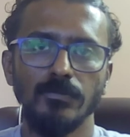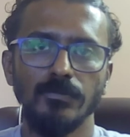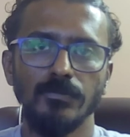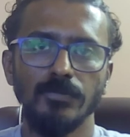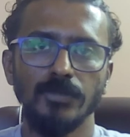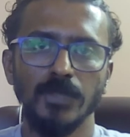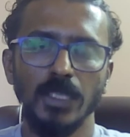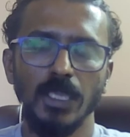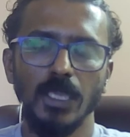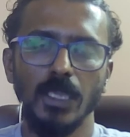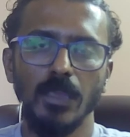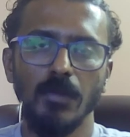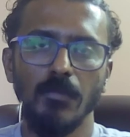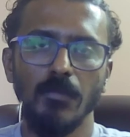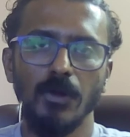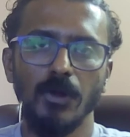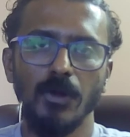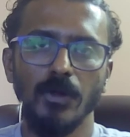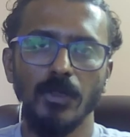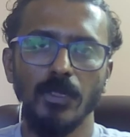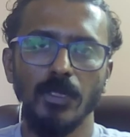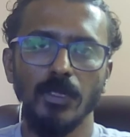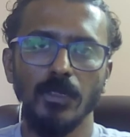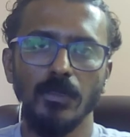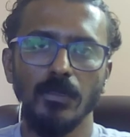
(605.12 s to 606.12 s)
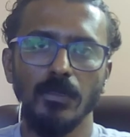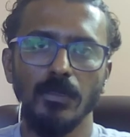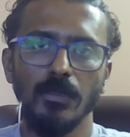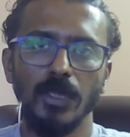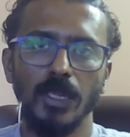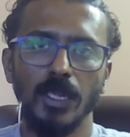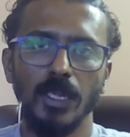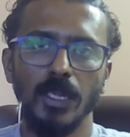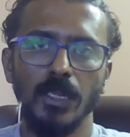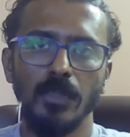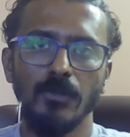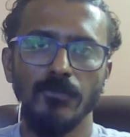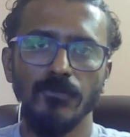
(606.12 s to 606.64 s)
think about it
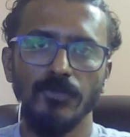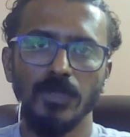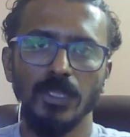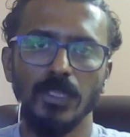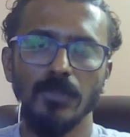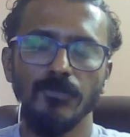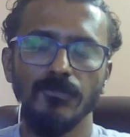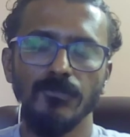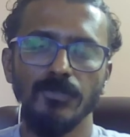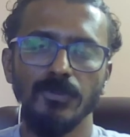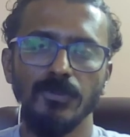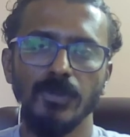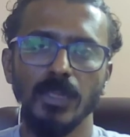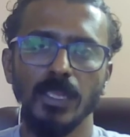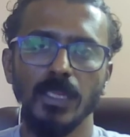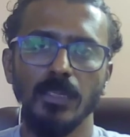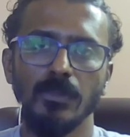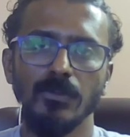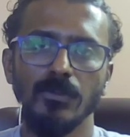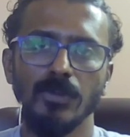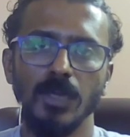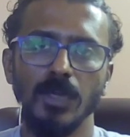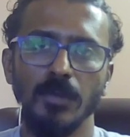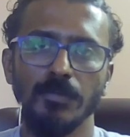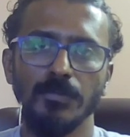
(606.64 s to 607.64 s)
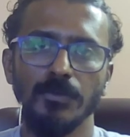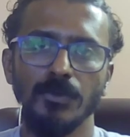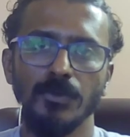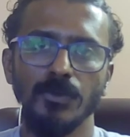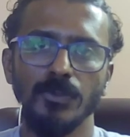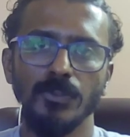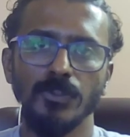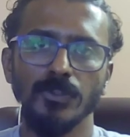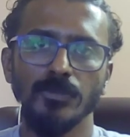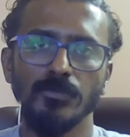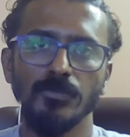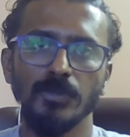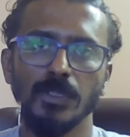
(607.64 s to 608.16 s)
and feel free to
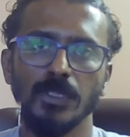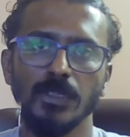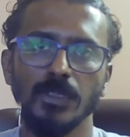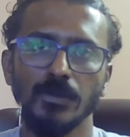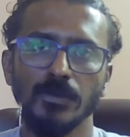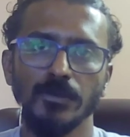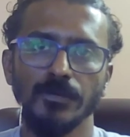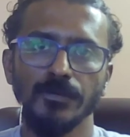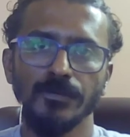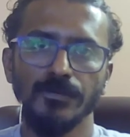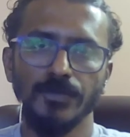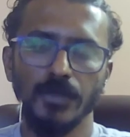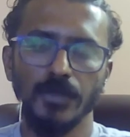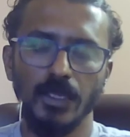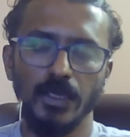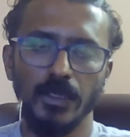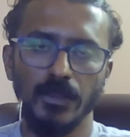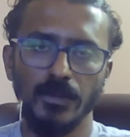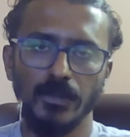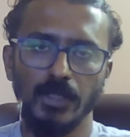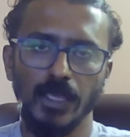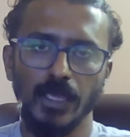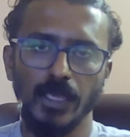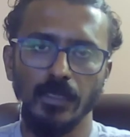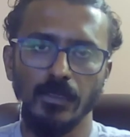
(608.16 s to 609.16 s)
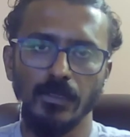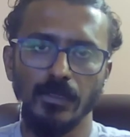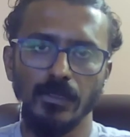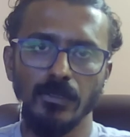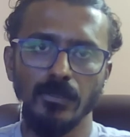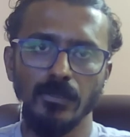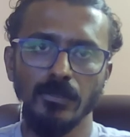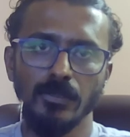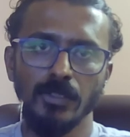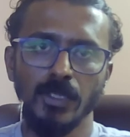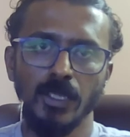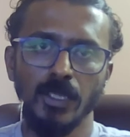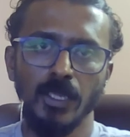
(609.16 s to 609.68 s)
approach me uh, thank
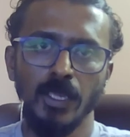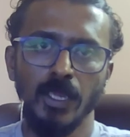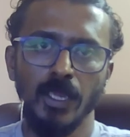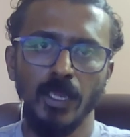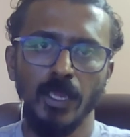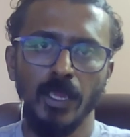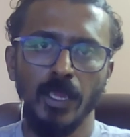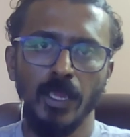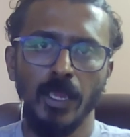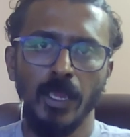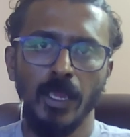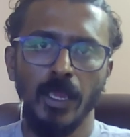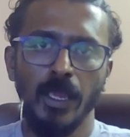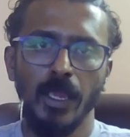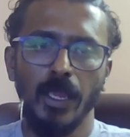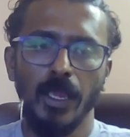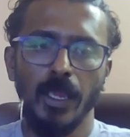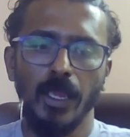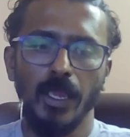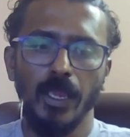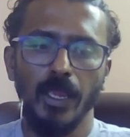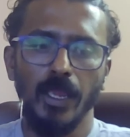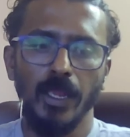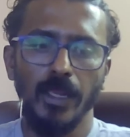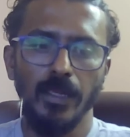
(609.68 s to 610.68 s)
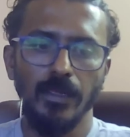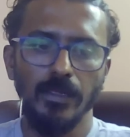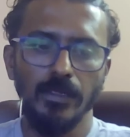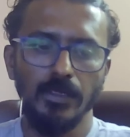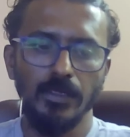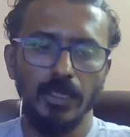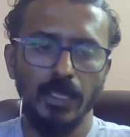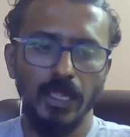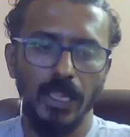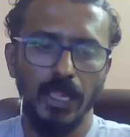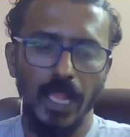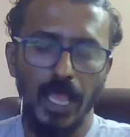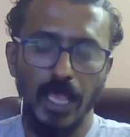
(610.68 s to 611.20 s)
you
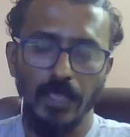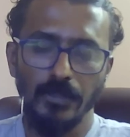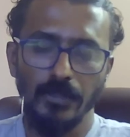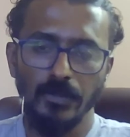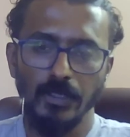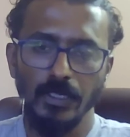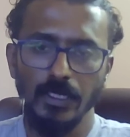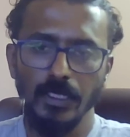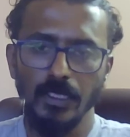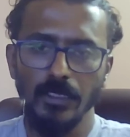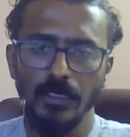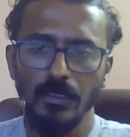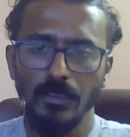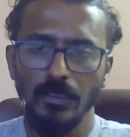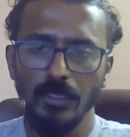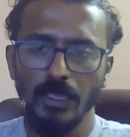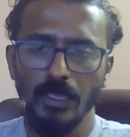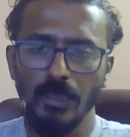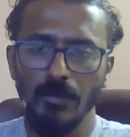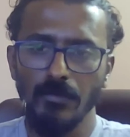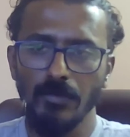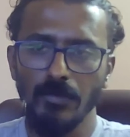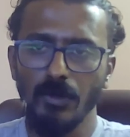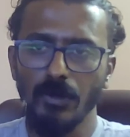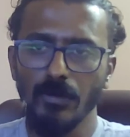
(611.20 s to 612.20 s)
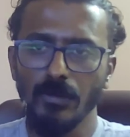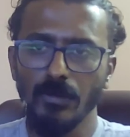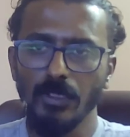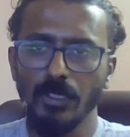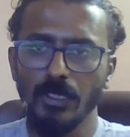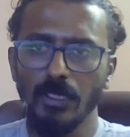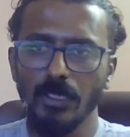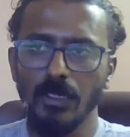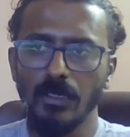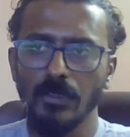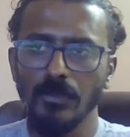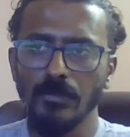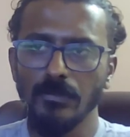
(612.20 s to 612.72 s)
and lastly about
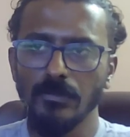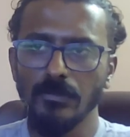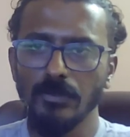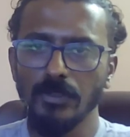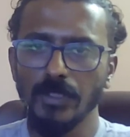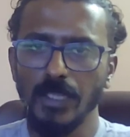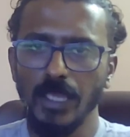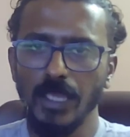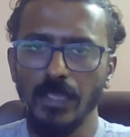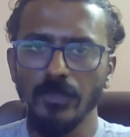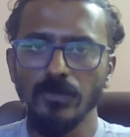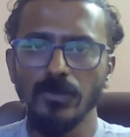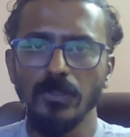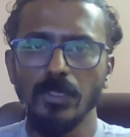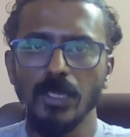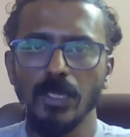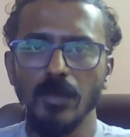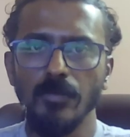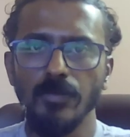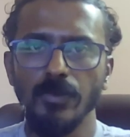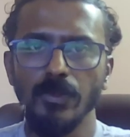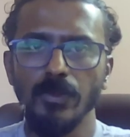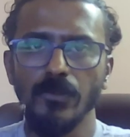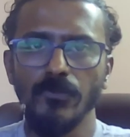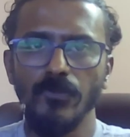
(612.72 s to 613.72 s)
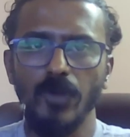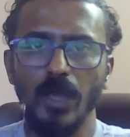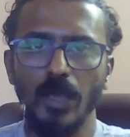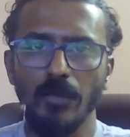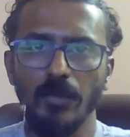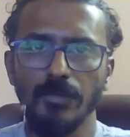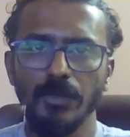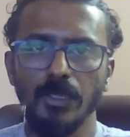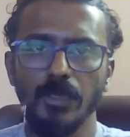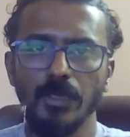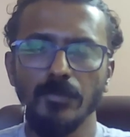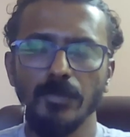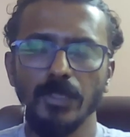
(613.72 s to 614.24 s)
uh, next couple of
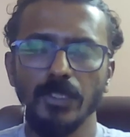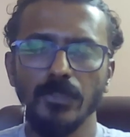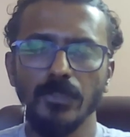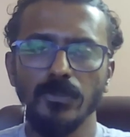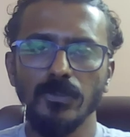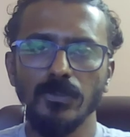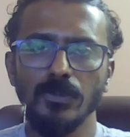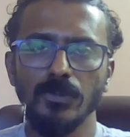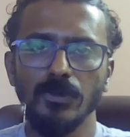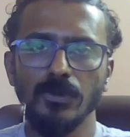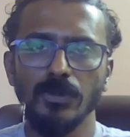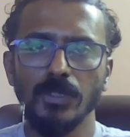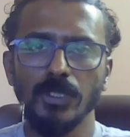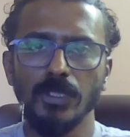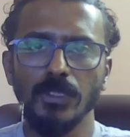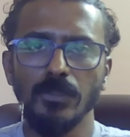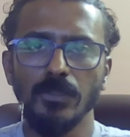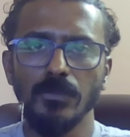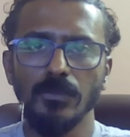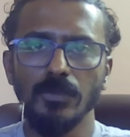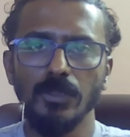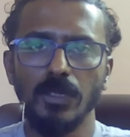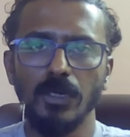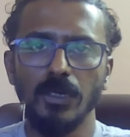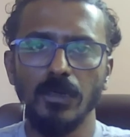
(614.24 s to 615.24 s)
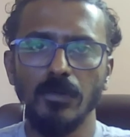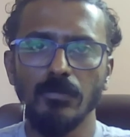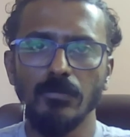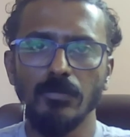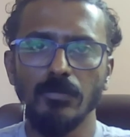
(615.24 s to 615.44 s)
upcoming stories uh,